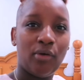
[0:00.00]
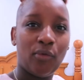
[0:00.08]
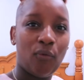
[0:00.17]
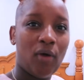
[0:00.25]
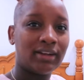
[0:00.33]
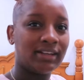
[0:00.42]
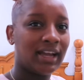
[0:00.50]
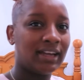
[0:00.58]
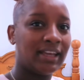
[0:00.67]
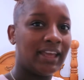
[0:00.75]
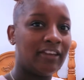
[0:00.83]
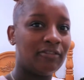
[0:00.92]
what
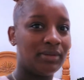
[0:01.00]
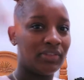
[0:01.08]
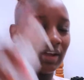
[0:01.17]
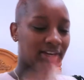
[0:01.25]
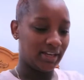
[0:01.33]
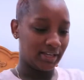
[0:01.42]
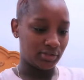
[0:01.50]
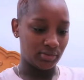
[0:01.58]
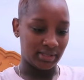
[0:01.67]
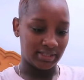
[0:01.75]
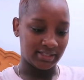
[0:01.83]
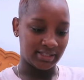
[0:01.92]
kind of gave me the idea too
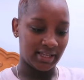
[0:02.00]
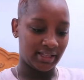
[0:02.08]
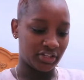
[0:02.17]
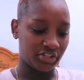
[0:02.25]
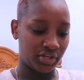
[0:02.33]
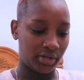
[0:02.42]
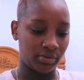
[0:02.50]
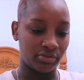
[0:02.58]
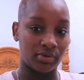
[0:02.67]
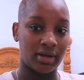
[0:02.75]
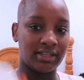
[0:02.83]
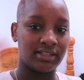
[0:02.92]
that the scale yesterday was
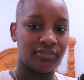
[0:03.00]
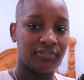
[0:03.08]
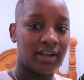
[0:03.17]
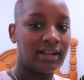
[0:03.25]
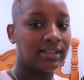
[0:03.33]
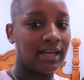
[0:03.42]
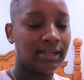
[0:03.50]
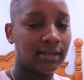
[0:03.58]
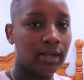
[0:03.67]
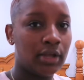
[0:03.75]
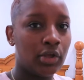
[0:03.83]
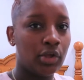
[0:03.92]
wrong is the fact
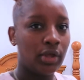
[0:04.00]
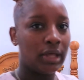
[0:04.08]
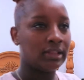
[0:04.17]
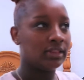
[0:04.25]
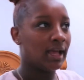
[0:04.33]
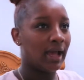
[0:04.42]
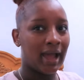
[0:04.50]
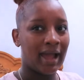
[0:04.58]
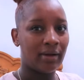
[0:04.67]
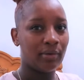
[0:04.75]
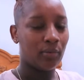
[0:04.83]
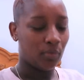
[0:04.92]
that
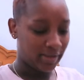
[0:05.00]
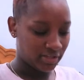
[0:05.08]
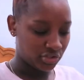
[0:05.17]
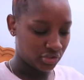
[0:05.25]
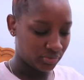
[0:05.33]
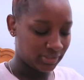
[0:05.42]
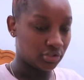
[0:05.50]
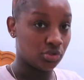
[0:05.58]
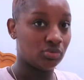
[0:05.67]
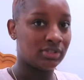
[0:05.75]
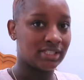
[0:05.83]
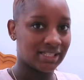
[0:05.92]
how it weighs you is
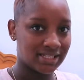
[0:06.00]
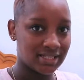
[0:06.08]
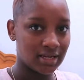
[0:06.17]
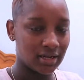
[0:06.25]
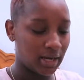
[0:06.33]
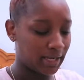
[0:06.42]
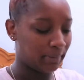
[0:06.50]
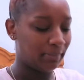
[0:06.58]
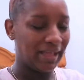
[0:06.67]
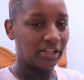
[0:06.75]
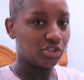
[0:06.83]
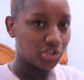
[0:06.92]
you sit on a
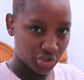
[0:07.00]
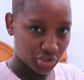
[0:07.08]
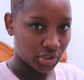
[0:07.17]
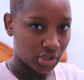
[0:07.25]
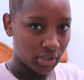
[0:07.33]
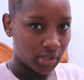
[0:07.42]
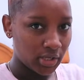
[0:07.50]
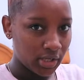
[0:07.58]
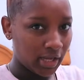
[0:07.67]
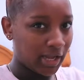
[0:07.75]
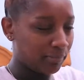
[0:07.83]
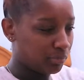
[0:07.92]
bench
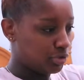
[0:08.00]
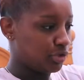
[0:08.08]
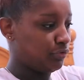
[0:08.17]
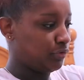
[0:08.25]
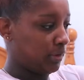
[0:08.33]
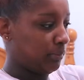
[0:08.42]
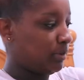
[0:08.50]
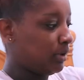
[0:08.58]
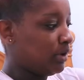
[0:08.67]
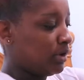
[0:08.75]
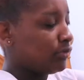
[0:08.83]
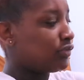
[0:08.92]
and put your foot up.
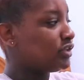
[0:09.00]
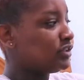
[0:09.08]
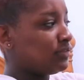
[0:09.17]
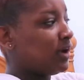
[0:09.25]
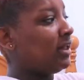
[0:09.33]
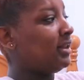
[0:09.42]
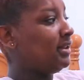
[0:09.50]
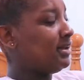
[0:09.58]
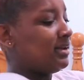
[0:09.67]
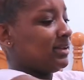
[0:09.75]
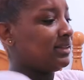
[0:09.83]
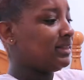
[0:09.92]
First of all,
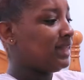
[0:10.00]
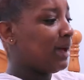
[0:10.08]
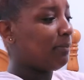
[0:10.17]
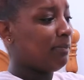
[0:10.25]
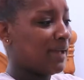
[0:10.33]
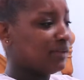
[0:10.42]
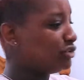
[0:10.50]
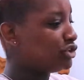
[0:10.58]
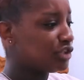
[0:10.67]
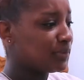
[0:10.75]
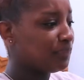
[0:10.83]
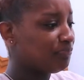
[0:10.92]
that
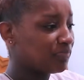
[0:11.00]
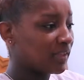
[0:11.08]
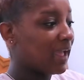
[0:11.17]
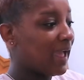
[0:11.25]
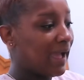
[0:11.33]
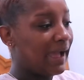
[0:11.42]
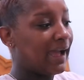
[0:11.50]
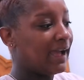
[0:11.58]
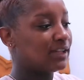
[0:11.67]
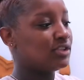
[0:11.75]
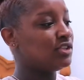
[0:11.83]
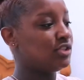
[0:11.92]
bench
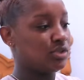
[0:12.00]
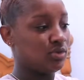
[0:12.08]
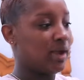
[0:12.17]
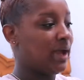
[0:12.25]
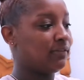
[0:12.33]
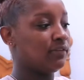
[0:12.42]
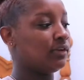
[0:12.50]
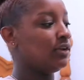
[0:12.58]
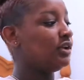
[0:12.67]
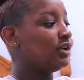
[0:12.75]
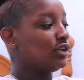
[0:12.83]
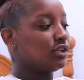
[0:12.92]
has to have
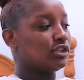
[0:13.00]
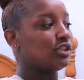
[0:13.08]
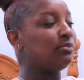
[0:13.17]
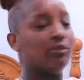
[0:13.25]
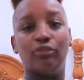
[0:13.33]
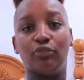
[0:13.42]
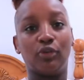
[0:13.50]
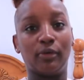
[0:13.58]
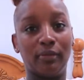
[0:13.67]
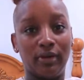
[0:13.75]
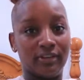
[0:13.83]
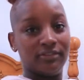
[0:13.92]
some
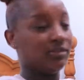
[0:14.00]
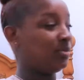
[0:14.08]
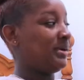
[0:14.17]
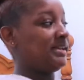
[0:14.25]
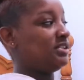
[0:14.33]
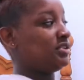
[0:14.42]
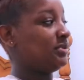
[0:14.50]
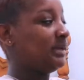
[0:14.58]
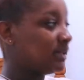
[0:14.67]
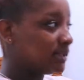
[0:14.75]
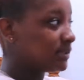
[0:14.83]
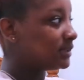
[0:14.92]
form of weight to it.